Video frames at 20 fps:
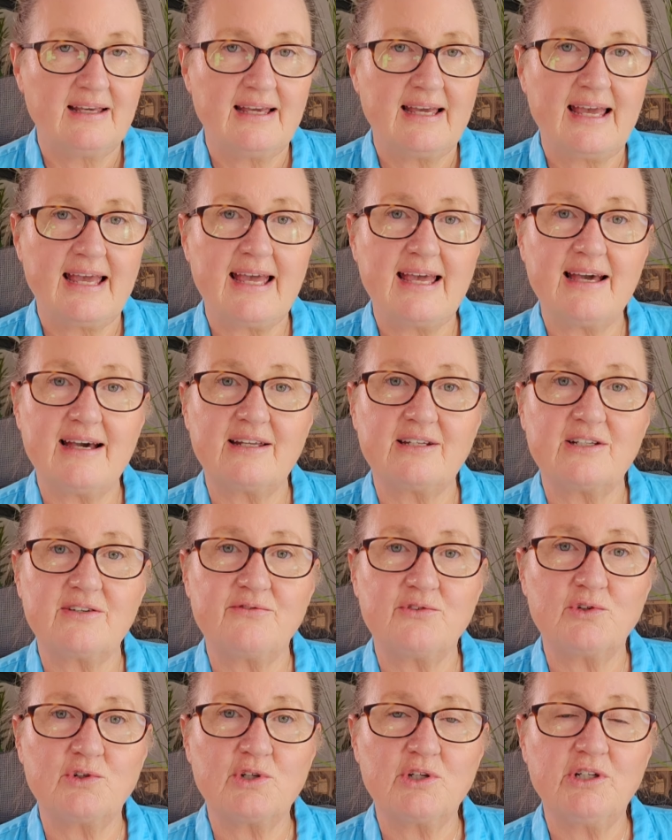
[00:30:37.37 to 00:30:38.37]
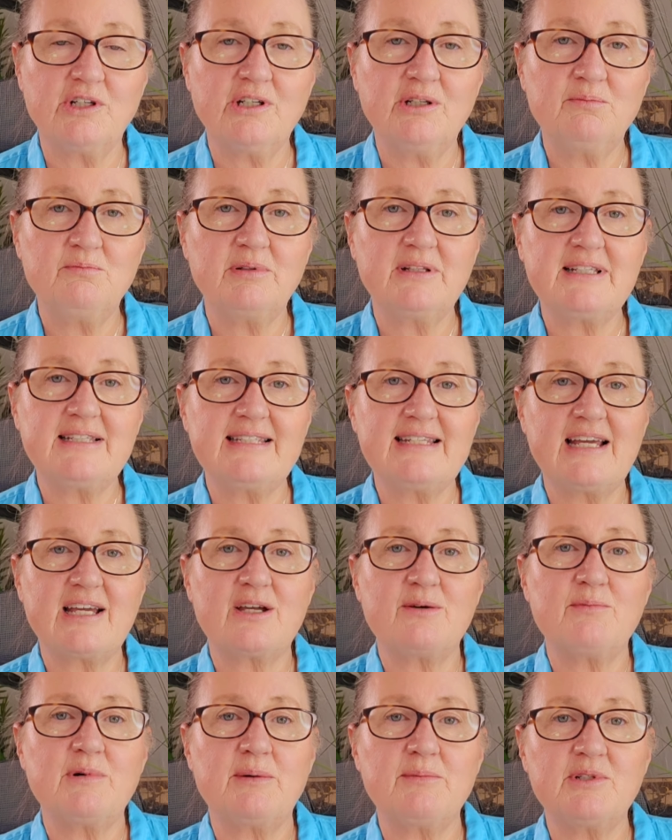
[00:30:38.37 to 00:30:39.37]
And if you could, please take
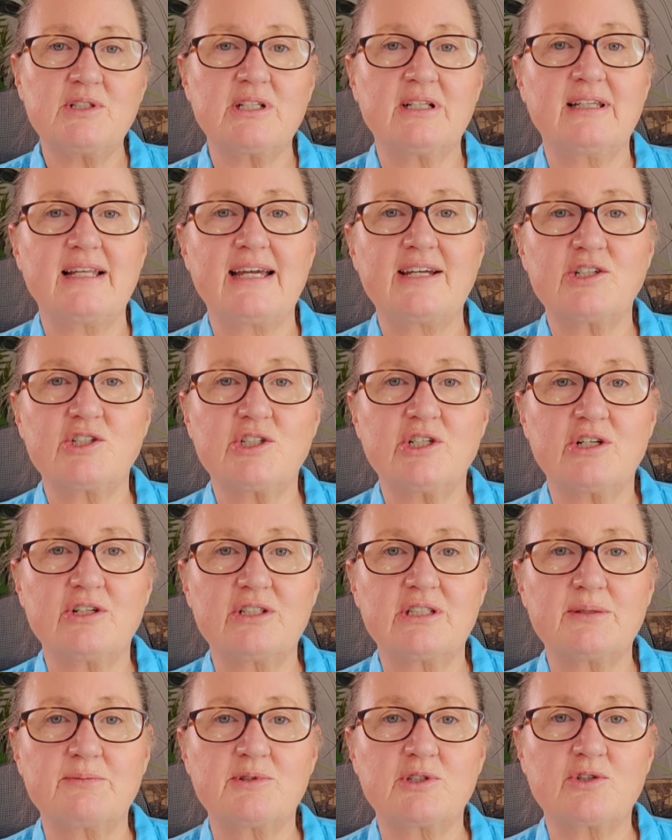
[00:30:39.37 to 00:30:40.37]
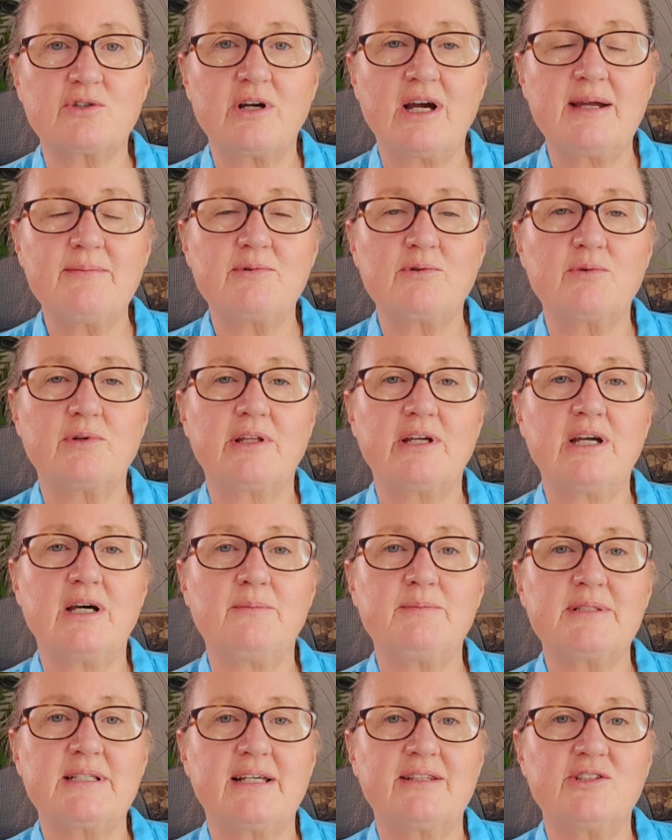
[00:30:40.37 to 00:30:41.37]
a moment to like, share, and subscribe. It really
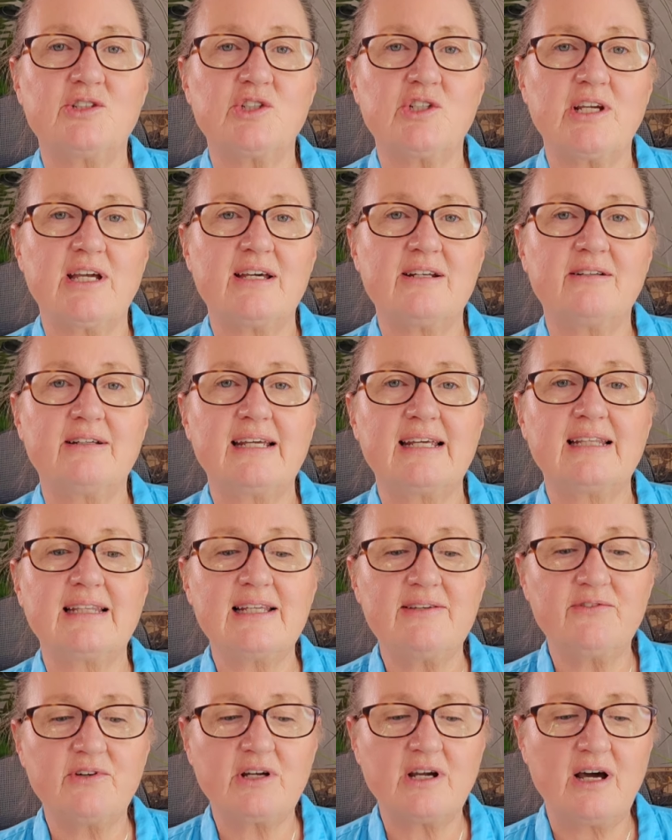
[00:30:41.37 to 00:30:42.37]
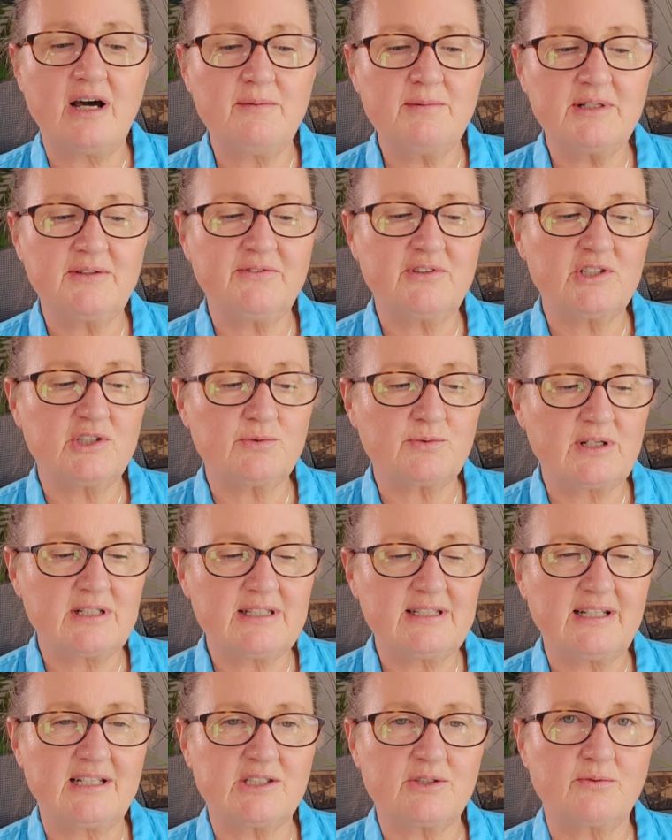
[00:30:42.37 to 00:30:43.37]
helps out the channel. And leave a comment if this
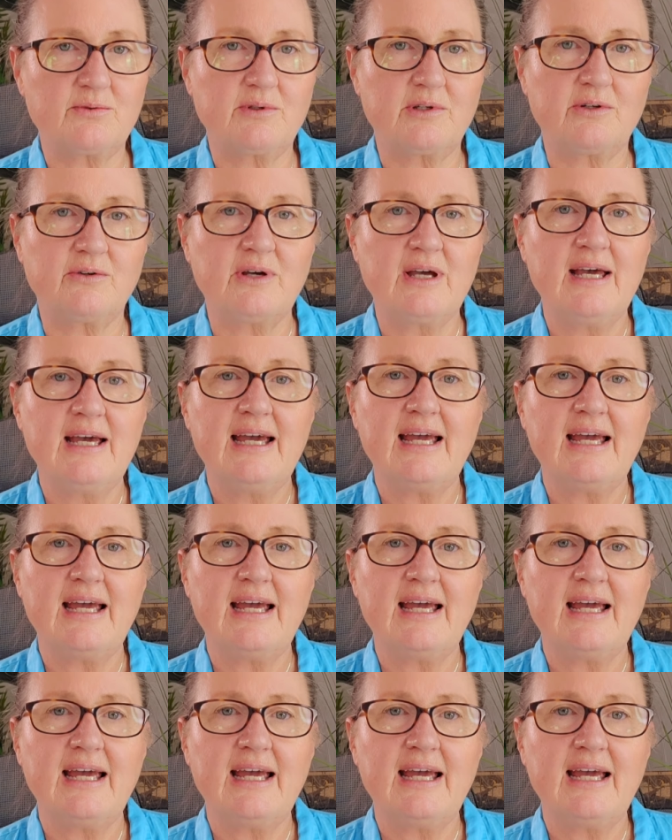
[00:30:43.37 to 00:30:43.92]
resonates with you.